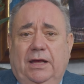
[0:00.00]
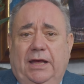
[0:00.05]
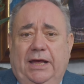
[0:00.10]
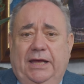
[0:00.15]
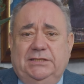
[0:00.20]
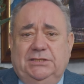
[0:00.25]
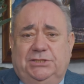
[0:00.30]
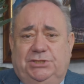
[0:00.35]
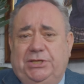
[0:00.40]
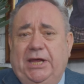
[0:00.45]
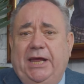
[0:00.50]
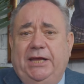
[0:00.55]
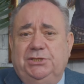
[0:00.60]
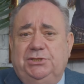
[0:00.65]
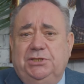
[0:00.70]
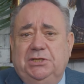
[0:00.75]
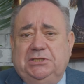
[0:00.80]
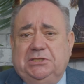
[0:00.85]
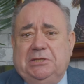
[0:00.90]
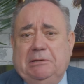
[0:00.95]
It's
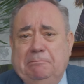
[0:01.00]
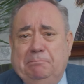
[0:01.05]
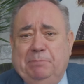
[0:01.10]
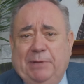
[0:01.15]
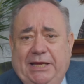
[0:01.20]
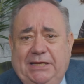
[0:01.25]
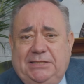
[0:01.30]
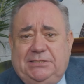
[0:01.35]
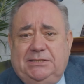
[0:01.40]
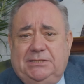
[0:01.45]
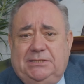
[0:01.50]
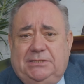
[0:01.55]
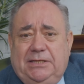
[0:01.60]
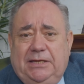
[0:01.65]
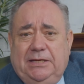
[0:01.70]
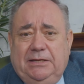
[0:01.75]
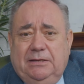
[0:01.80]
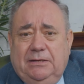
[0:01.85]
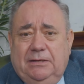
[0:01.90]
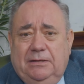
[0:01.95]
dangerous
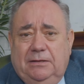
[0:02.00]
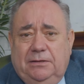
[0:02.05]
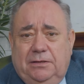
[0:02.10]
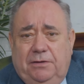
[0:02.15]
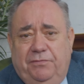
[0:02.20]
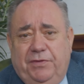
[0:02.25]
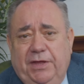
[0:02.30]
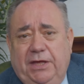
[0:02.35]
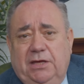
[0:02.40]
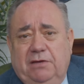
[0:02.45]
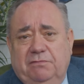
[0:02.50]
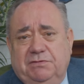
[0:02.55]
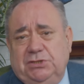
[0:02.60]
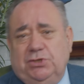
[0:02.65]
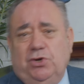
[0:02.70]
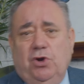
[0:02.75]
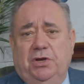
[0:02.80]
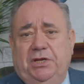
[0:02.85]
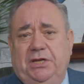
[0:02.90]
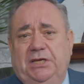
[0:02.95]
complacency to think of
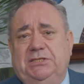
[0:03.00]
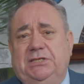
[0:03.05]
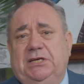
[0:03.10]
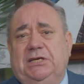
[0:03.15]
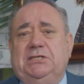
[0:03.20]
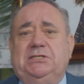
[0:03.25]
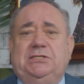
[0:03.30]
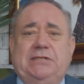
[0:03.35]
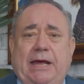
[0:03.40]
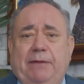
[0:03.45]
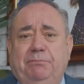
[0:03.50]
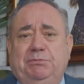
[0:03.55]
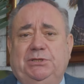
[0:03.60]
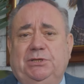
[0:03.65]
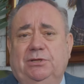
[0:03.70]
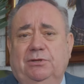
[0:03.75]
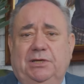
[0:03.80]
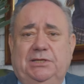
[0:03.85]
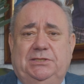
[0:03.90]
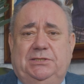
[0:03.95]
Scottish
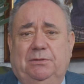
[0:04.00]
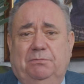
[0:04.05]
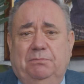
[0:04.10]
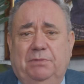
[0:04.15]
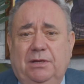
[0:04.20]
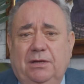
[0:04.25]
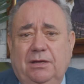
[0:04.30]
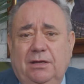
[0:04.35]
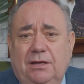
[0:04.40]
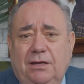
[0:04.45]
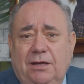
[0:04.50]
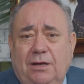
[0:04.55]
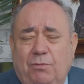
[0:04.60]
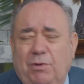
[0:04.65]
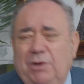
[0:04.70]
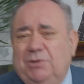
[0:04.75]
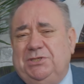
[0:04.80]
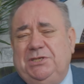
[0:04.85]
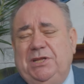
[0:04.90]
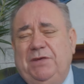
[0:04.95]
exceptionalism.
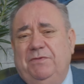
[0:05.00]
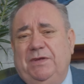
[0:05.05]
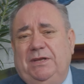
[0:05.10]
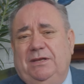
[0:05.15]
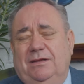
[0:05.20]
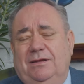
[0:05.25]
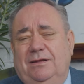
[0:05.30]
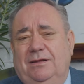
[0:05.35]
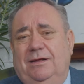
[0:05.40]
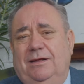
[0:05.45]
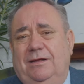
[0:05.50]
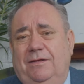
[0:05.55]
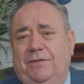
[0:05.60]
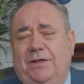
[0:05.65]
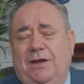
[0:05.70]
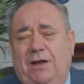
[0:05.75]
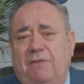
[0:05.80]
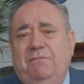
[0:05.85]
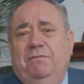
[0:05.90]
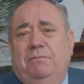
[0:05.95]
Well, Stephen,
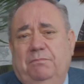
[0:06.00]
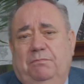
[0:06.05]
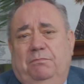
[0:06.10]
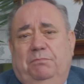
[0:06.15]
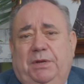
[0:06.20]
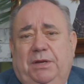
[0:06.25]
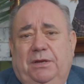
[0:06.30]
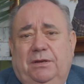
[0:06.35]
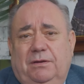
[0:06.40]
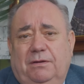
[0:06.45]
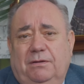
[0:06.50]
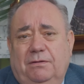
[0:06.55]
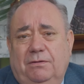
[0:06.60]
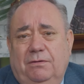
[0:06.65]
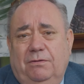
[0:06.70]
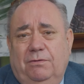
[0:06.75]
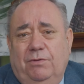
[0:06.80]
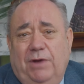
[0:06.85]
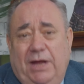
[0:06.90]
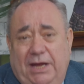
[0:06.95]
there haven't been
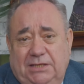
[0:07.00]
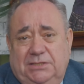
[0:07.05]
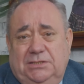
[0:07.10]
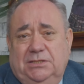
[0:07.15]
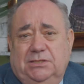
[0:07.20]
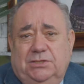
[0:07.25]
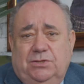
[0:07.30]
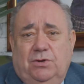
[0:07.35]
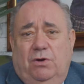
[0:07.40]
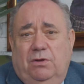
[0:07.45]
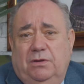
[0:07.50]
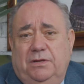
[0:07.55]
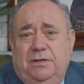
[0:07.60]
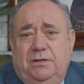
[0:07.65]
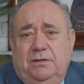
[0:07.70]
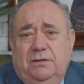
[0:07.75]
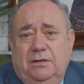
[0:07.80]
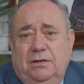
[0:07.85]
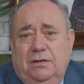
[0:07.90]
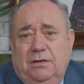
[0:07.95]
riots in
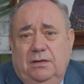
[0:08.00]
Scotland.